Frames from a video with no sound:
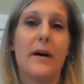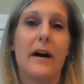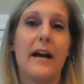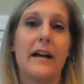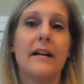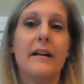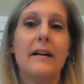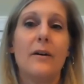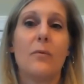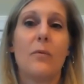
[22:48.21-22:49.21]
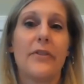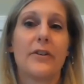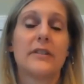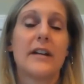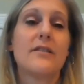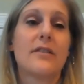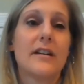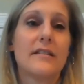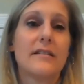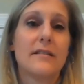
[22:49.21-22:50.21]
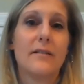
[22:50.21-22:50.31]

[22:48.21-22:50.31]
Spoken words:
by what their lender is,